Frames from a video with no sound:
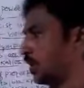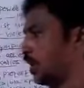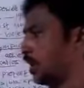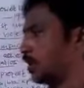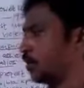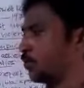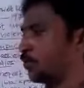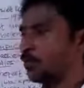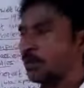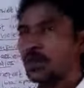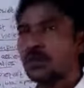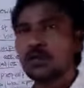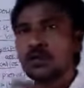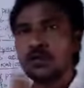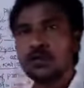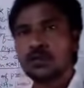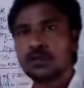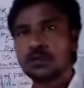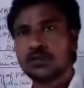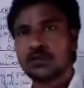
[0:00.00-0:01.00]
and when
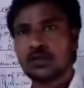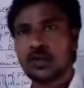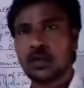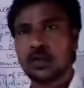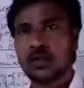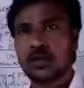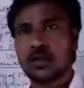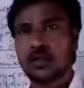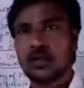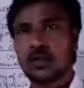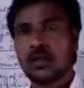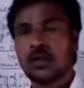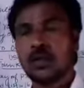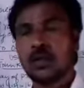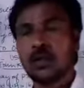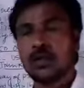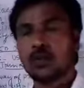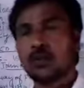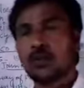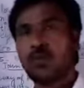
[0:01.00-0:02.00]
it started,
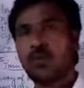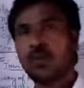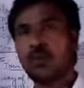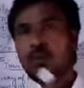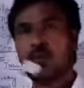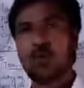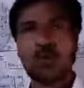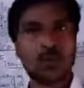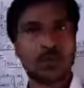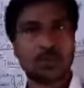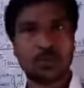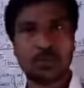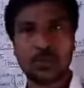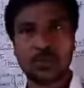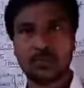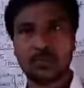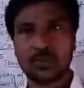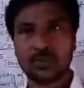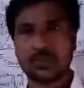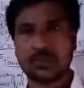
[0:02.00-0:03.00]
for what
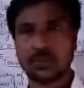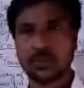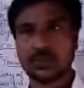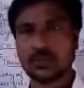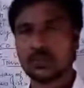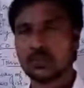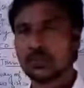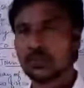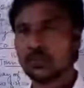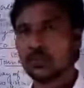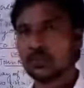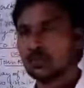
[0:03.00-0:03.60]
purposes?